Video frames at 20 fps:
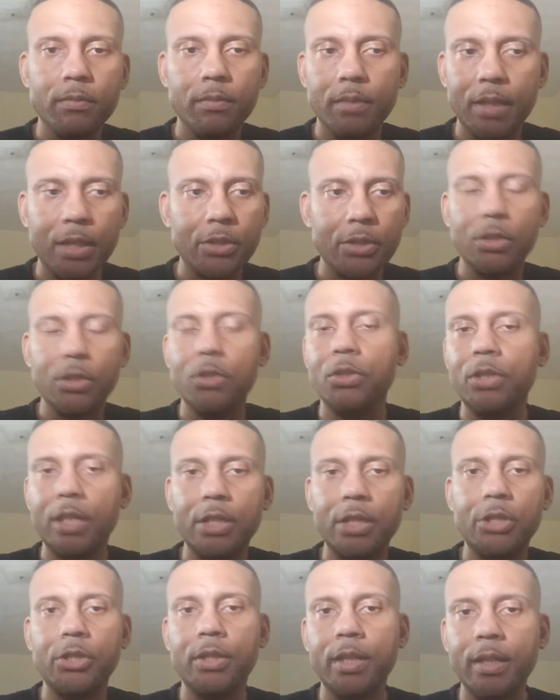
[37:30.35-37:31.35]
There's no
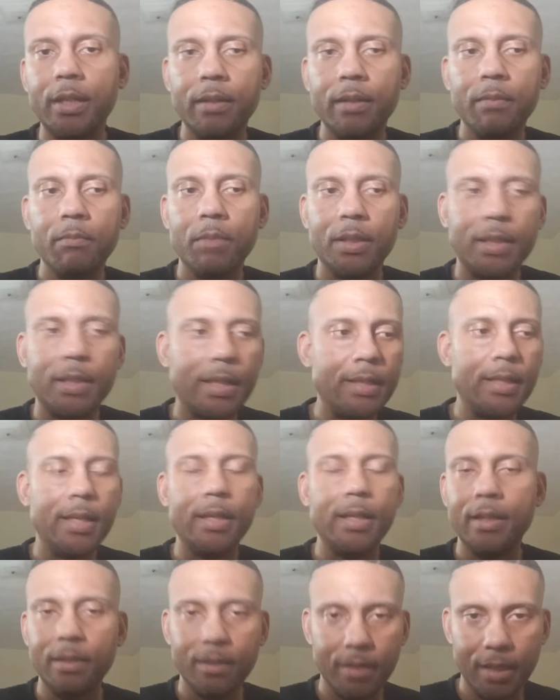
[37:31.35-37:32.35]
such thing. But they
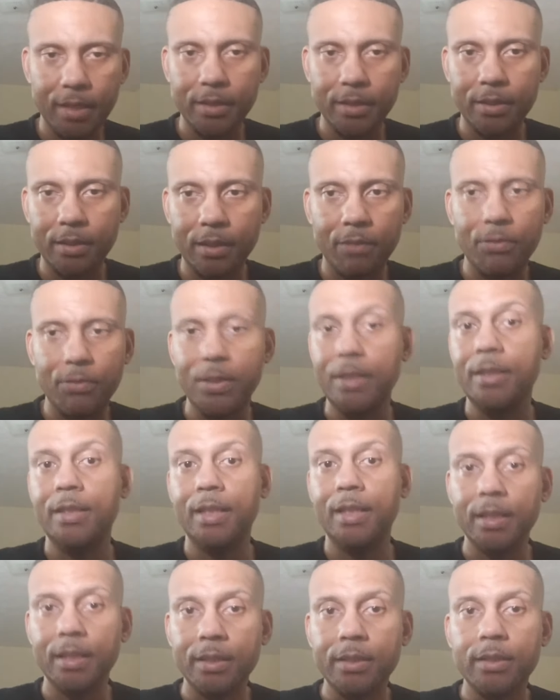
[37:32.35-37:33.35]
think that stuff
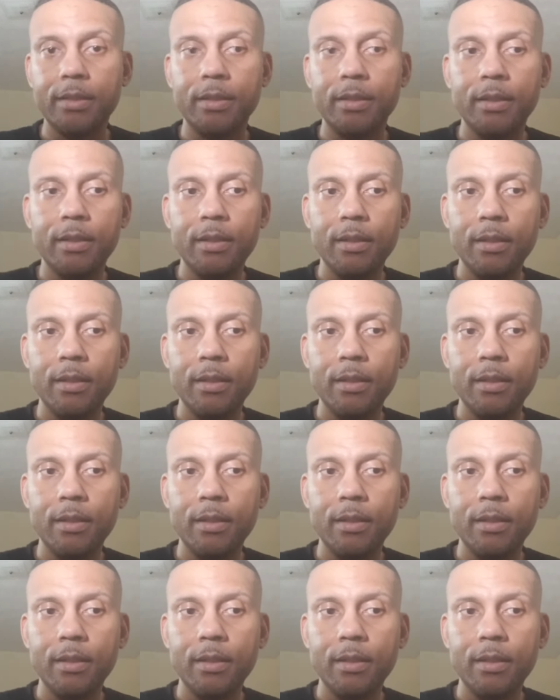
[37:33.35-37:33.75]
exists,